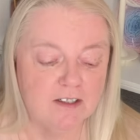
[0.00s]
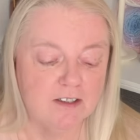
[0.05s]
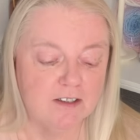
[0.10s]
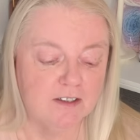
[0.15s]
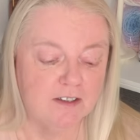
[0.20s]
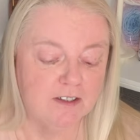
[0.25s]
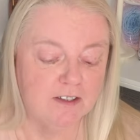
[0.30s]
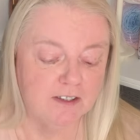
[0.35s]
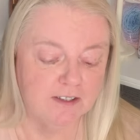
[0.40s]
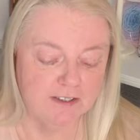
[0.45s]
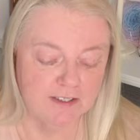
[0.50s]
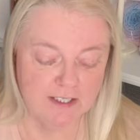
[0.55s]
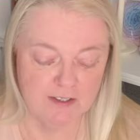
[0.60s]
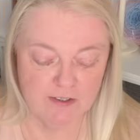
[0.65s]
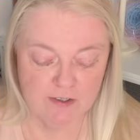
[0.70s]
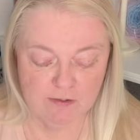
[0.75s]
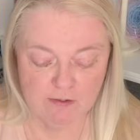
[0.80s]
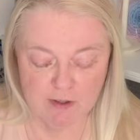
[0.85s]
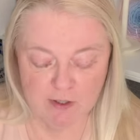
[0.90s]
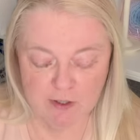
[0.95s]

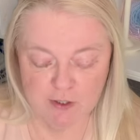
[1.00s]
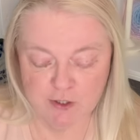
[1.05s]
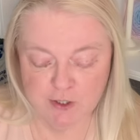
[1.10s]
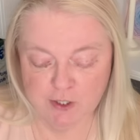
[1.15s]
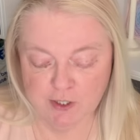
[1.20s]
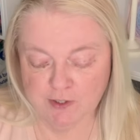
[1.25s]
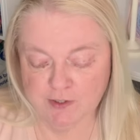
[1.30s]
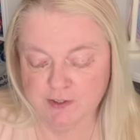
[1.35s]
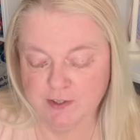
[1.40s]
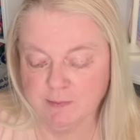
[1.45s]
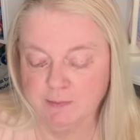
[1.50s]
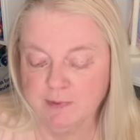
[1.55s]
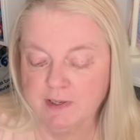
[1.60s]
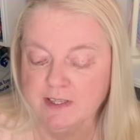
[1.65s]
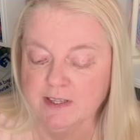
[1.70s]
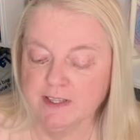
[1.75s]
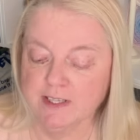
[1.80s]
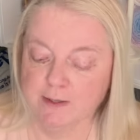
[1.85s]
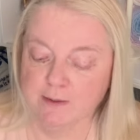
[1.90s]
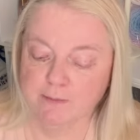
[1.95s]
Goodness gracious. I mean,
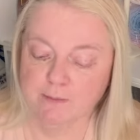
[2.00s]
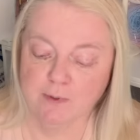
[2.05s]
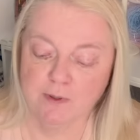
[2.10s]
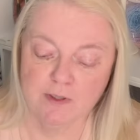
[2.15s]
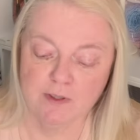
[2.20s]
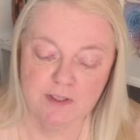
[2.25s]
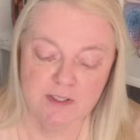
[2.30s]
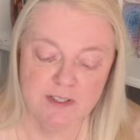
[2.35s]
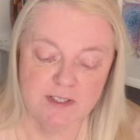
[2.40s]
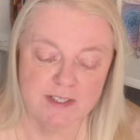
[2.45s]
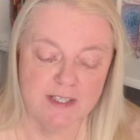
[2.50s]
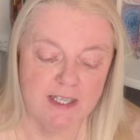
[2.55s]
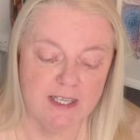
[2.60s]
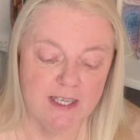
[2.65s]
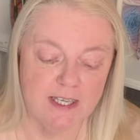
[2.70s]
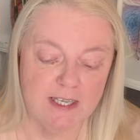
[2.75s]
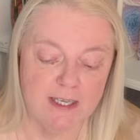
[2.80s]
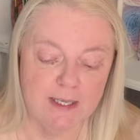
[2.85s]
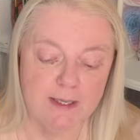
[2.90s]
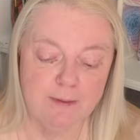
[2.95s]
there was
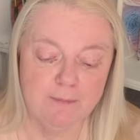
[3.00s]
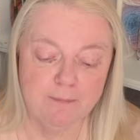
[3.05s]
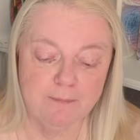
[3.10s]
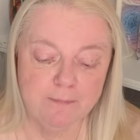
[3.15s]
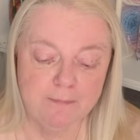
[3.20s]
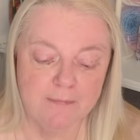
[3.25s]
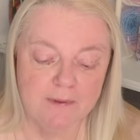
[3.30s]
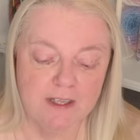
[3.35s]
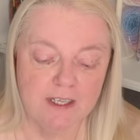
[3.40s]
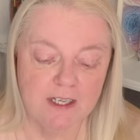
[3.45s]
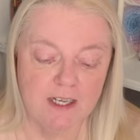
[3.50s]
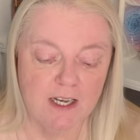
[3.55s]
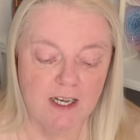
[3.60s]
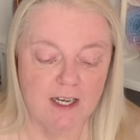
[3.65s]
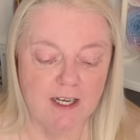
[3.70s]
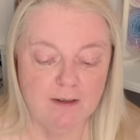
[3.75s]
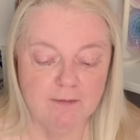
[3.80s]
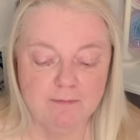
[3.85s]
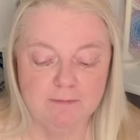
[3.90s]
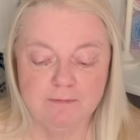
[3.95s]
the
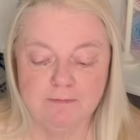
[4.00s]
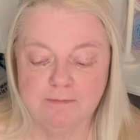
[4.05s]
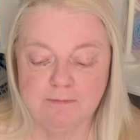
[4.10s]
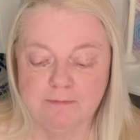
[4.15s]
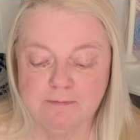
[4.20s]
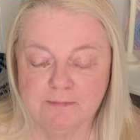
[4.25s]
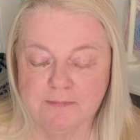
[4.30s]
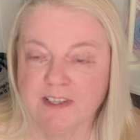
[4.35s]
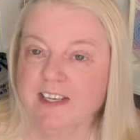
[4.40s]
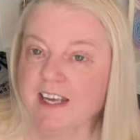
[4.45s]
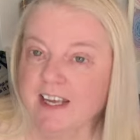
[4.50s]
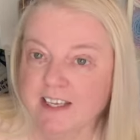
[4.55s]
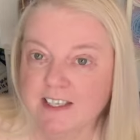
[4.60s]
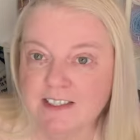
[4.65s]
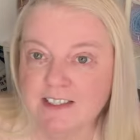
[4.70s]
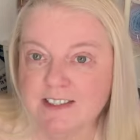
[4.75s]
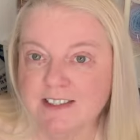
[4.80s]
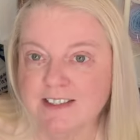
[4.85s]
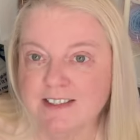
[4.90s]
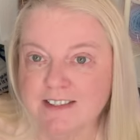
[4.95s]
um, the
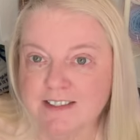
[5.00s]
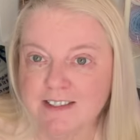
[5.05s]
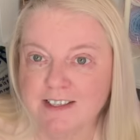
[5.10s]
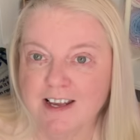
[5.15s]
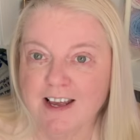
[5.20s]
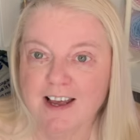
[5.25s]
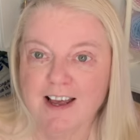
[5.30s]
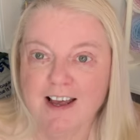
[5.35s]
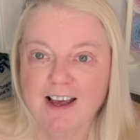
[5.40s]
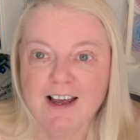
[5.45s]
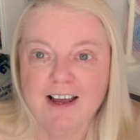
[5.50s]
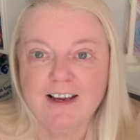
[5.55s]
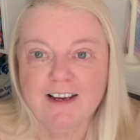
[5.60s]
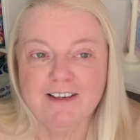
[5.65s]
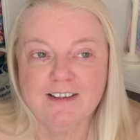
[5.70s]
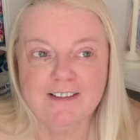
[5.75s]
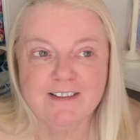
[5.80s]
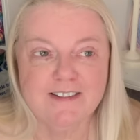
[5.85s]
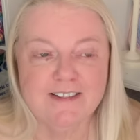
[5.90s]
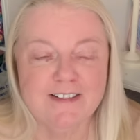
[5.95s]
kids
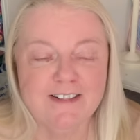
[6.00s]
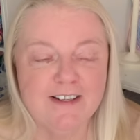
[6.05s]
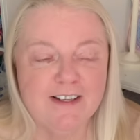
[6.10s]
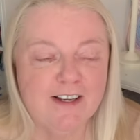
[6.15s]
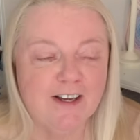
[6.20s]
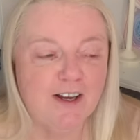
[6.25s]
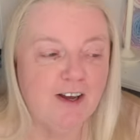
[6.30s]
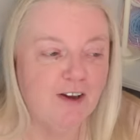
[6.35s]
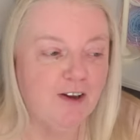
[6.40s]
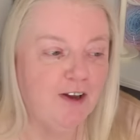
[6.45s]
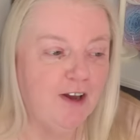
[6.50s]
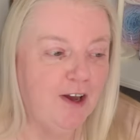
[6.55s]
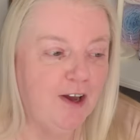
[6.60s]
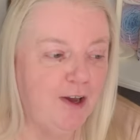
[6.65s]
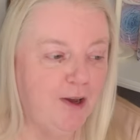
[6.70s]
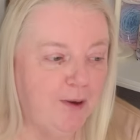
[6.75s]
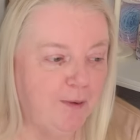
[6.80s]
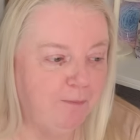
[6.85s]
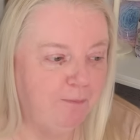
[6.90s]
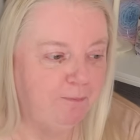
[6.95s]
and
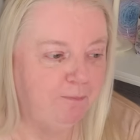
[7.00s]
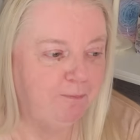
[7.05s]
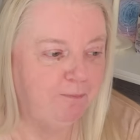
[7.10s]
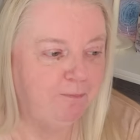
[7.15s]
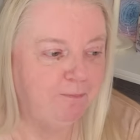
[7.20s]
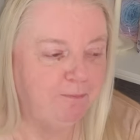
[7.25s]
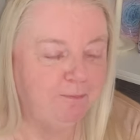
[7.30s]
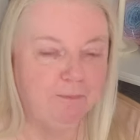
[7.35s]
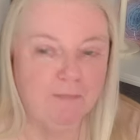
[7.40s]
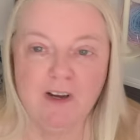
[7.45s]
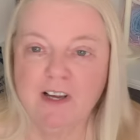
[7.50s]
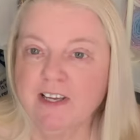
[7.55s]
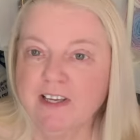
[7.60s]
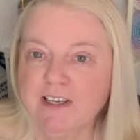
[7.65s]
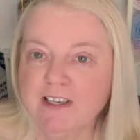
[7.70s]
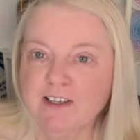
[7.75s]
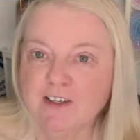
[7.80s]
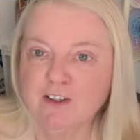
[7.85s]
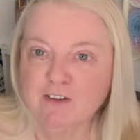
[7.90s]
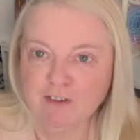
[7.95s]
um, my
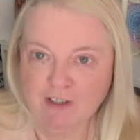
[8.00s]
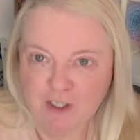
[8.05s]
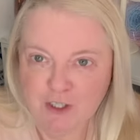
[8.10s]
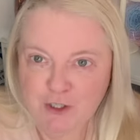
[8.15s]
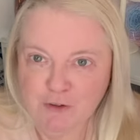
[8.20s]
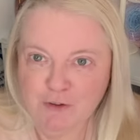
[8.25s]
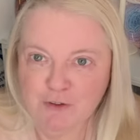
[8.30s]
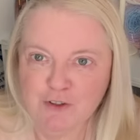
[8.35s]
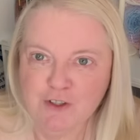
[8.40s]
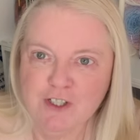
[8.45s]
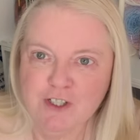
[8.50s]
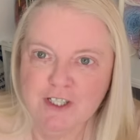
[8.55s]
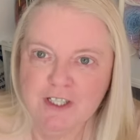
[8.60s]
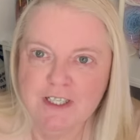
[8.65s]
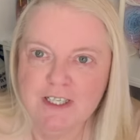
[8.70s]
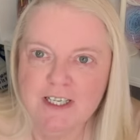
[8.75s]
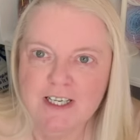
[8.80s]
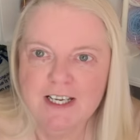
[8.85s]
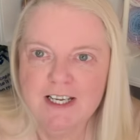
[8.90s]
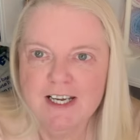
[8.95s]

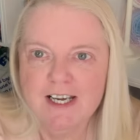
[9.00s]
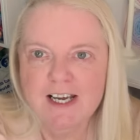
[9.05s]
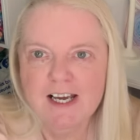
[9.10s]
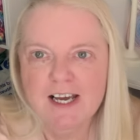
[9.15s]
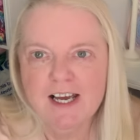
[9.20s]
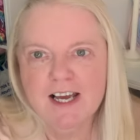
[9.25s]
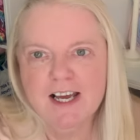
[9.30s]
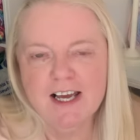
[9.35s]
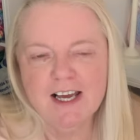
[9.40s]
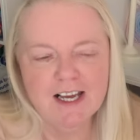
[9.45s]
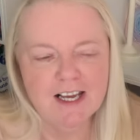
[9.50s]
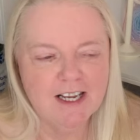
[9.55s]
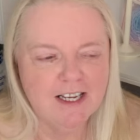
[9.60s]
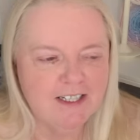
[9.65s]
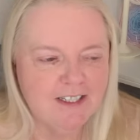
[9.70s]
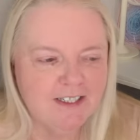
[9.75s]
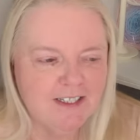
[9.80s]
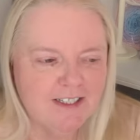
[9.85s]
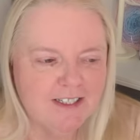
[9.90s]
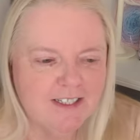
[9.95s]
grandchildren
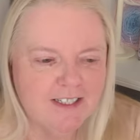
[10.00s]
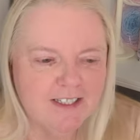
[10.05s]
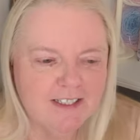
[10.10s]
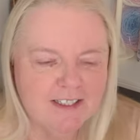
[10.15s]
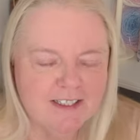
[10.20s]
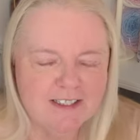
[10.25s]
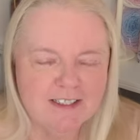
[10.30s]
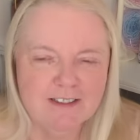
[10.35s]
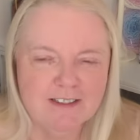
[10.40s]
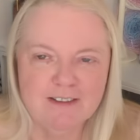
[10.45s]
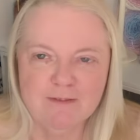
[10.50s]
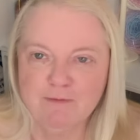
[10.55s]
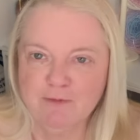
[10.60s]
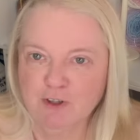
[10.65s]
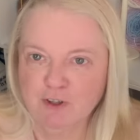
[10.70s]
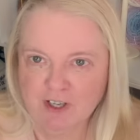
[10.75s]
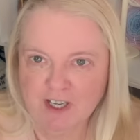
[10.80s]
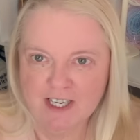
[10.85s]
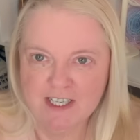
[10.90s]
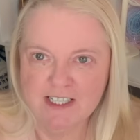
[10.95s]
and
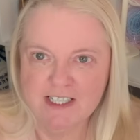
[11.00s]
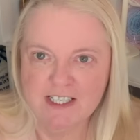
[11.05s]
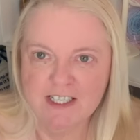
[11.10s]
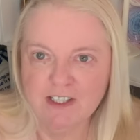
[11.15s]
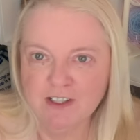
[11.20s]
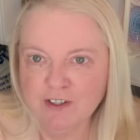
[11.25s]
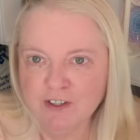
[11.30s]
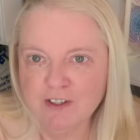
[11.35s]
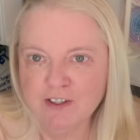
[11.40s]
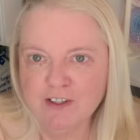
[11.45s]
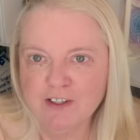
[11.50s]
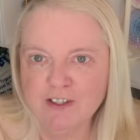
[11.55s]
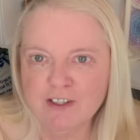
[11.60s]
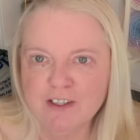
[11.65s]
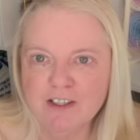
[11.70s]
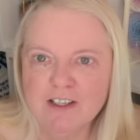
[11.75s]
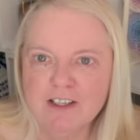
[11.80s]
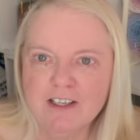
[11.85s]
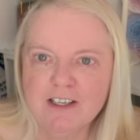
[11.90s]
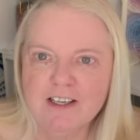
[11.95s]
cooking dinner.
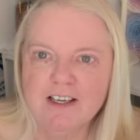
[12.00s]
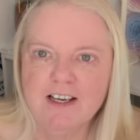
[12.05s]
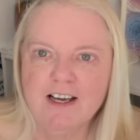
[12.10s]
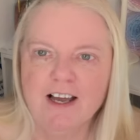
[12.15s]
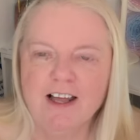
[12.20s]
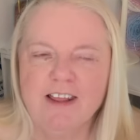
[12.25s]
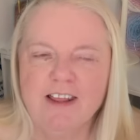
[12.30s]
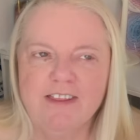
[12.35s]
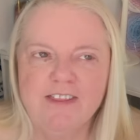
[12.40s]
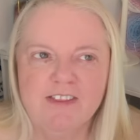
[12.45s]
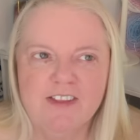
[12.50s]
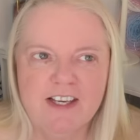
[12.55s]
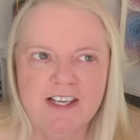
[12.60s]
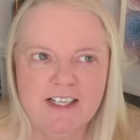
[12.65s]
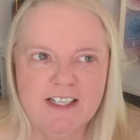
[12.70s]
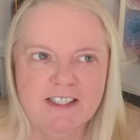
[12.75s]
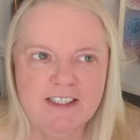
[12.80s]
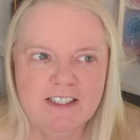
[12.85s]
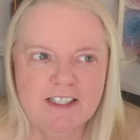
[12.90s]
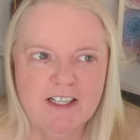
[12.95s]
And
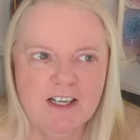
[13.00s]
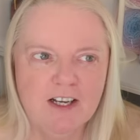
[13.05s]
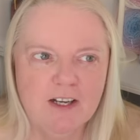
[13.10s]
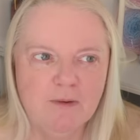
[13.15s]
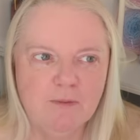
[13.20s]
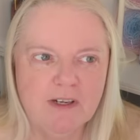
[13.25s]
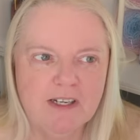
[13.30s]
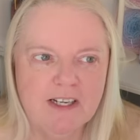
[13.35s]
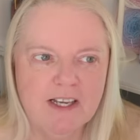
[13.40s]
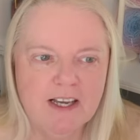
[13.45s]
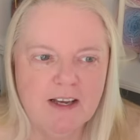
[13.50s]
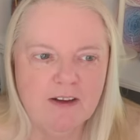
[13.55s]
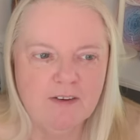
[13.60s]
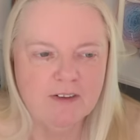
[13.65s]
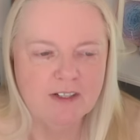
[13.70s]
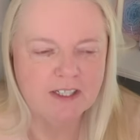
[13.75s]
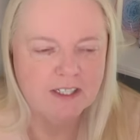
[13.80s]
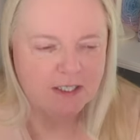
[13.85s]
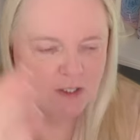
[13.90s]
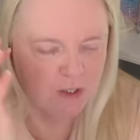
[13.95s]
then I went out
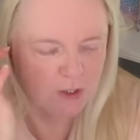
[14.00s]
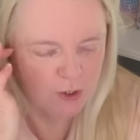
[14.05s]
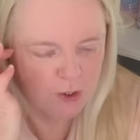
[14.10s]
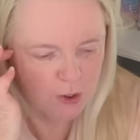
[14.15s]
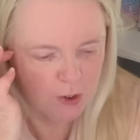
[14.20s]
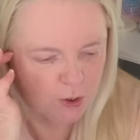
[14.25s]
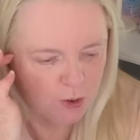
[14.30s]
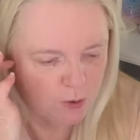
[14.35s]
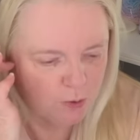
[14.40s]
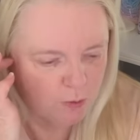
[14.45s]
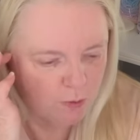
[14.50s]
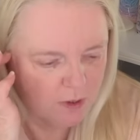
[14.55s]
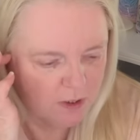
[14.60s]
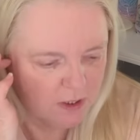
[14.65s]
into